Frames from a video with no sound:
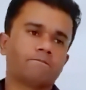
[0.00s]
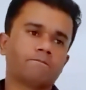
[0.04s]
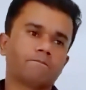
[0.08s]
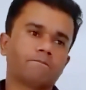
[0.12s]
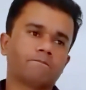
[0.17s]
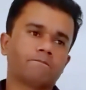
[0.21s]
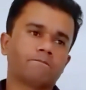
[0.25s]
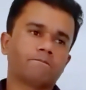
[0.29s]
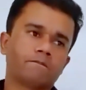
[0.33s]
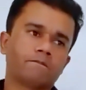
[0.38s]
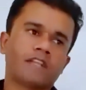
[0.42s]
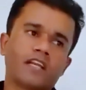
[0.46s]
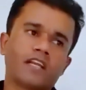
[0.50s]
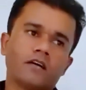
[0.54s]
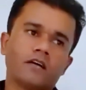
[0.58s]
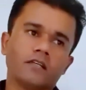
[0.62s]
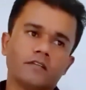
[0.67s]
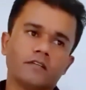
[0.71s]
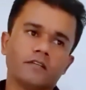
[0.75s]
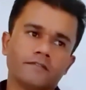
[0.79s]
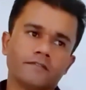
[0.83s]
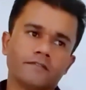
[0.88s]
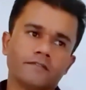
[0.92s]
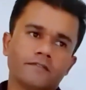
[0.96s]
Then our
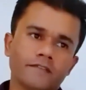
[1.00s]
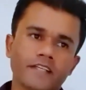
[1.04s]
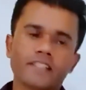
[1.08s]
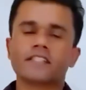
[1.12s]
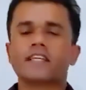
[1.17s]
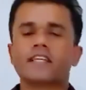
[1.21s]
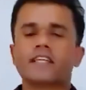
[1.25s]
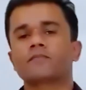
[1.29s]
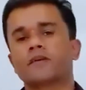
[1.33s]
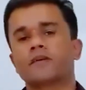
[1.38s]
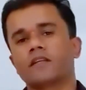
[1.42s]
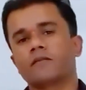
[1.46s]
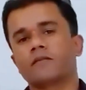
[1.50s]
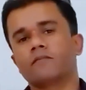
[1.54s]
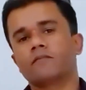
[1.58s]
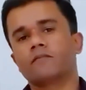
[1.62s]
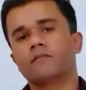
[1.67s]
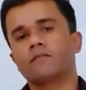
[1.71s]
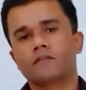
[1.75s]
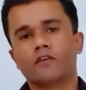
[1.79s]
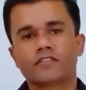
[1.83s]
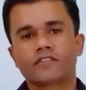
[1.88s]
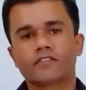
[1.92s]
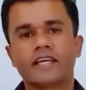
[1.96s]
first experiment
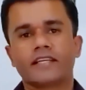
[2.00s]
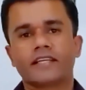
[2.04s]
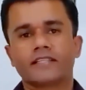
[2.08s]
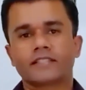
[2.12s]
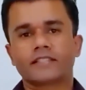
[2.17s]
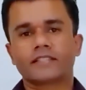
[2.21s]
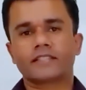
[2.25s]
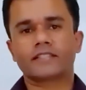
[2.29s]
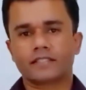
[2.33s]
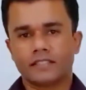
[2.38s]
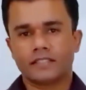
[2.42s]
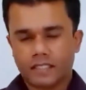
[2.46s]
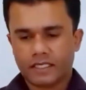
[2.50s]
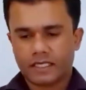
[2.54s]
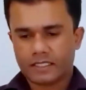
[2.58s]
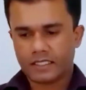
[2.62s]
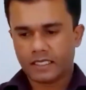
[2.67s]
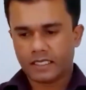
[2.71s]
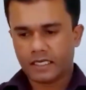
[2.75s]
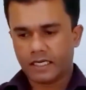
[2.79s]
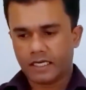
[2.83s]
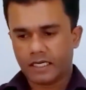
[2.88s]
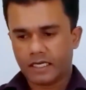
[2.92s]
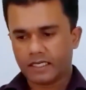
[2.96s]
was that
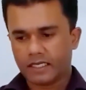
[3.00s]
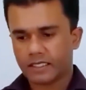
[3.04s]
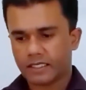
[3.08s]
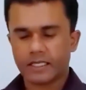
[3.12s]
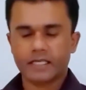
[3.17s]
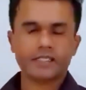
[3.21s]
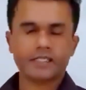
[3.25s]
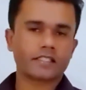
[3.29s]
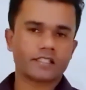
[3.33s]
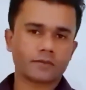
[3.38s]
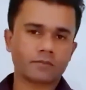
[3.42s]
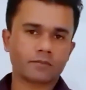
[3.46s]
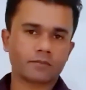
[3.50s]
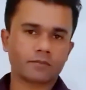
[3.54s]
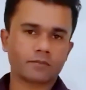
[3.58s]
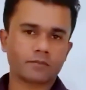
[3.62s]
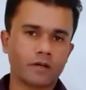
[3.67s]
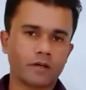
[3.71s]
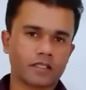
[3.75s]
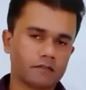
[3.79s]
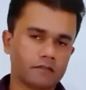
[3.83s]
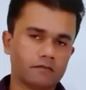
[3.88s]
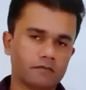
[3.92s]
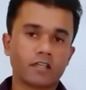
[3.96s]
cation analysis part.
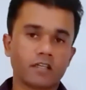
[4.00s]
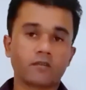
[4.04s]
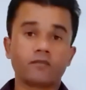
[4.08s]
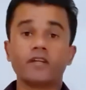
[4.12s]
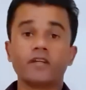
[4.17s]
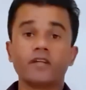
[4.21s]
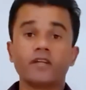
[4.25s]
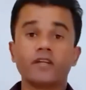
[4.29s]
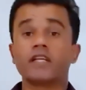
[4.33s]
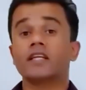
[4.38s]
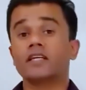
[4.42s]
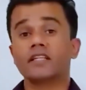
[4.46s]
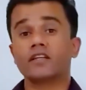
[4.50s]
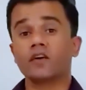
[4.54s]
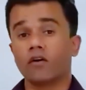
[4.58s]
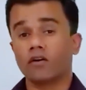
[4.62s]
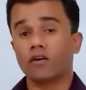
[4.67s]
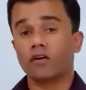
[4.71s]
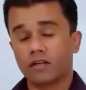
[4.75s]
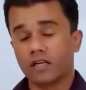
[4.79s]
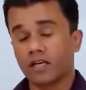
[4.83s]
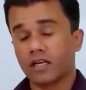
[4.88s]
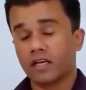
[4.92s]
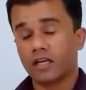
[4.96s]
But we learn in all
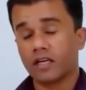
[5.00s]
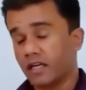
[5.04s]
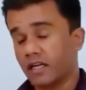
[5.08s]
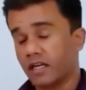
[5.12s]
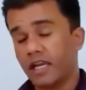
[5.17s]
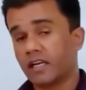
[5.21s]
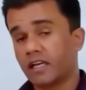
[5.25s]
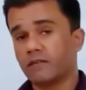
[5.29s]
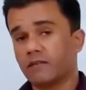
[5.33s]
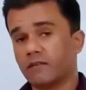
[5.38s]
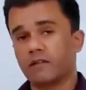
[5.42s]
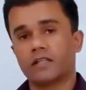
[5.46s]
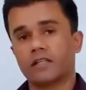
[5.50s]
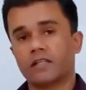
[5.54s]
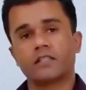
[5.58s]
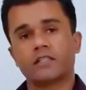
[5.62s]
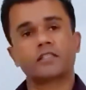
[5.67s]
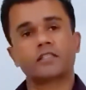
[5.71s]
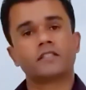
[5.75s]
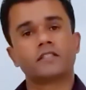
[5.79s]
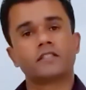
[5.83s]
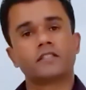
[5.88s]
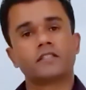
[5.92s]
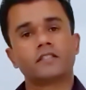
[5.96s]
A-level.
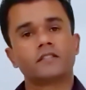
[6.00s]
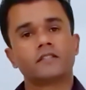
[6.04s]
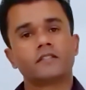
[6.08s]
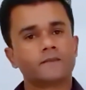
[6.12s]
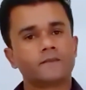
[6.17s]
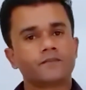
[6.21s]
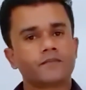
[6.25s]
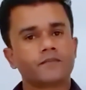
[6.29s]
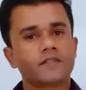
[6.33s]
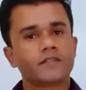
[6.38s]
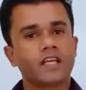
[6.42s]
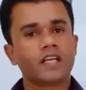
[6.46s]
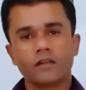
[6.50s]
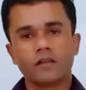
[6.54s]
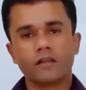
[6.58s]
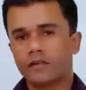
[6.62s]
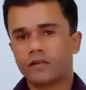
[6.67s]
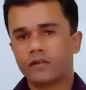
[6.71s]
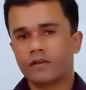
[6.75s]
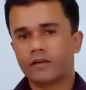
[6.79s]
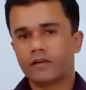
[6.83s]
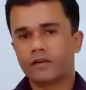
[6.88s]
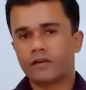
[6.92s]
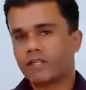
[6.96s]
A-level
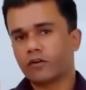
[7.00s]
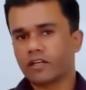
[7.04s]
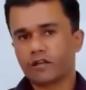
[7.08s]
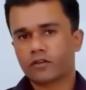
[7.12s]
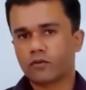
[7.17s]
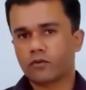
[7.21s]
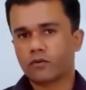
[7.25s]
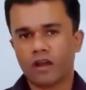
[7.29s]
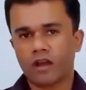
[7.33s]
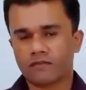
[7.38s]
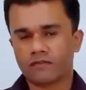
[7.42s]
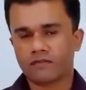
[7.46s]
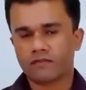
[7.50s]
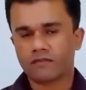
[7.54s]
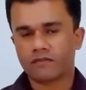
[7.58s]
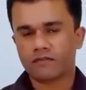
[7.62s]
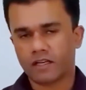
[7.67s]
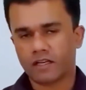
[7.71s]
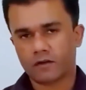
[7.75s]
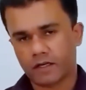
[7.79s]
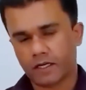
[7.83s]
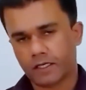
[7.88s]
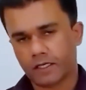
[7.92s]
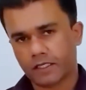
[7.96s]
in organic, you have that
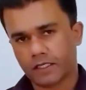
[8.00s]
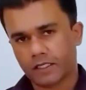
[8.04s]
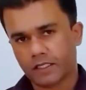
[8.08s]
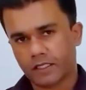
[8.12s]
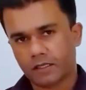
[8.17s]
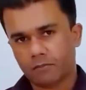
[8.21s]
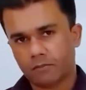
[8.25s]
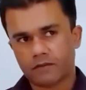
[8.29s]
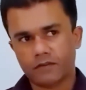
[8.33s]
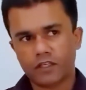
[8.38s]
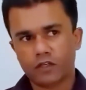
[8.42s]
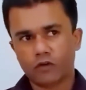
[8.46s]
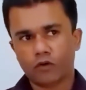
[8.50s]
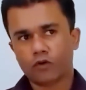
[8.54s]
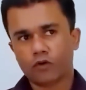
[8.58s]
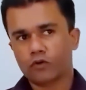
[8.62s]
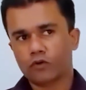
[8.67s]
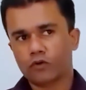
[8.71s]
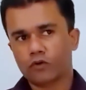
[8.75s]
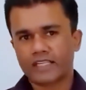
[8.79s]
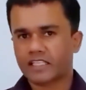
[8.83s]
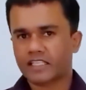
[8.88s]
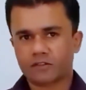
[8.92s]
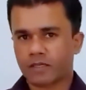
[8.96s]
one, right? But we
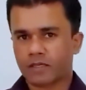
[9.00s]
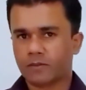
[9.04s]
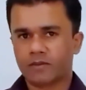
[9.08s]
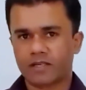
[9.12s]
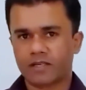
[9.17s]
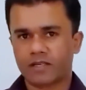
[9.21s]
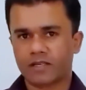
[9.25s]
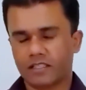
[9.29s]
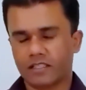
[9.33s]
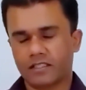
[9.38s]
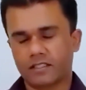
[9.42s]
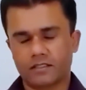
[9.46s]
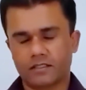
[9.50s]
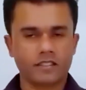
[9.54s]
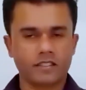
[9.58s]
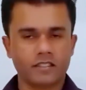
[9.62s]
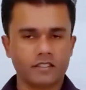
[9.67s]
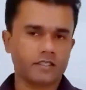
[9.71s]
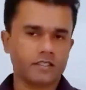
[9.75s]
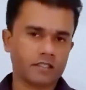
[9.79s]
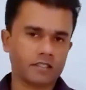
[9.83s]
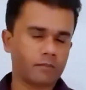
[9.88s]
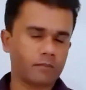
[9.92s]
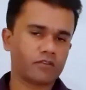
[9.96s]
don't do that experiment
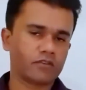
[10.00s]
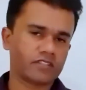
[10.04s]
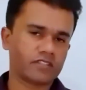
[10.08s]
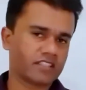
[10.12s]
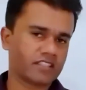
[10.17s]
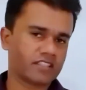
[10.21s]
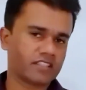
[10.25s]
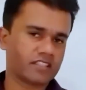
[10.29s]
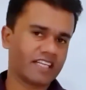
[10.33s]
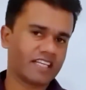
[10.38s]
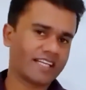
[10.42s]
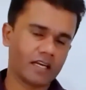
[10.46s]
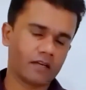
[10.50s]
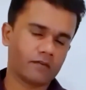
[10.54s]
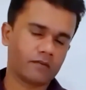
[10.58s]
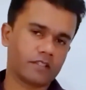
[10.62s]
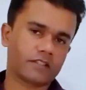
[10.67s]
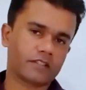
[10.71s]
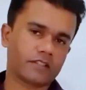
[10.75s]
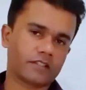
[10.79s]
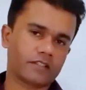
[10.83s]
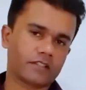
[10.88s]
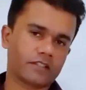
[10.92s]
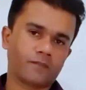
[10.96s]
in the laboratory
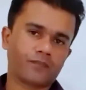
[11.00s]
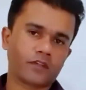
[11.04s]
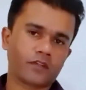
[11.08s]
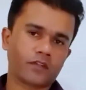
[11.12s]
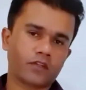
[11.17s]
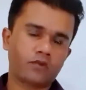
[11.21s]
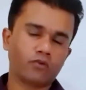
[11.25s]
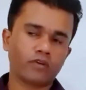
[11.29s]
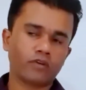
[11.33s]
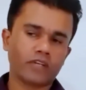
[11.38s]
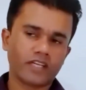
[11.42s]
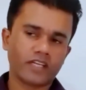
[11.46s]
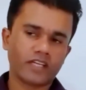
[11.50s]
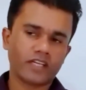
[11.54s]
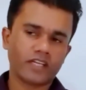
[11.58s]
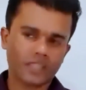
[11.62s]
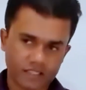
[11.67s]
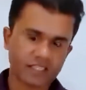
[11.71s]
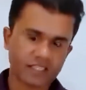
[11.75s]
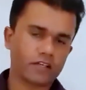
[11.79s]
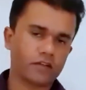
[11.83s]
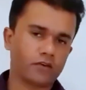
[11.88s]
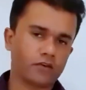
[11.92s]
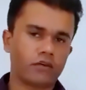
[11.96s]
in A-levels. You
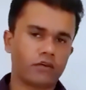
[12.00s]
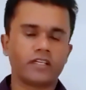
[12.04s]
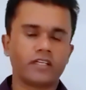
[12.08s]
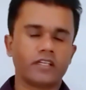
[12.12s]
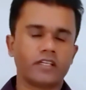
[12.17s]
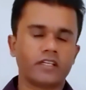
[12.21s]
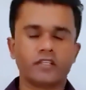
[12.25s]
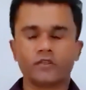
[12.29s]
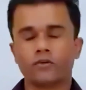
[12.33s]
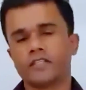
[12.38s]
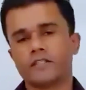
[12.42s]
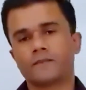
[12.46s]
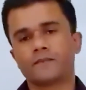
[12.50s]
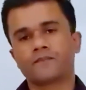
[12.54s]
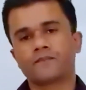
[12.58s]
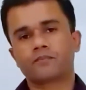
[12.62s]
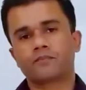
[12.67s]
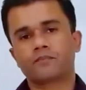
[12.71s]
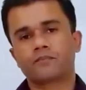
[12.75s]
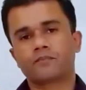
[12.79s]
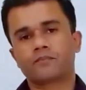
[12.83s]
need the theory only, you learn.